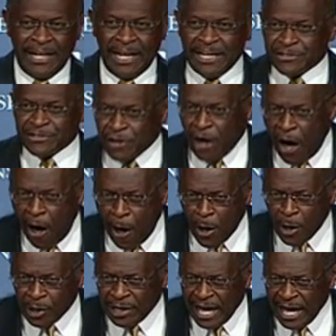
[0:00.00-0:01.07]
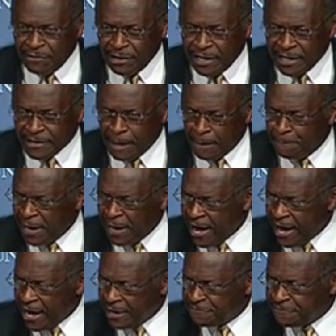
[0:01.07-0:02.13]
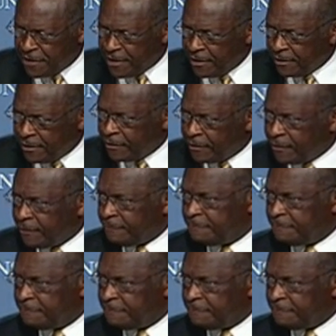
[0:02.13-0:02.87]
It's called leveling the playing field.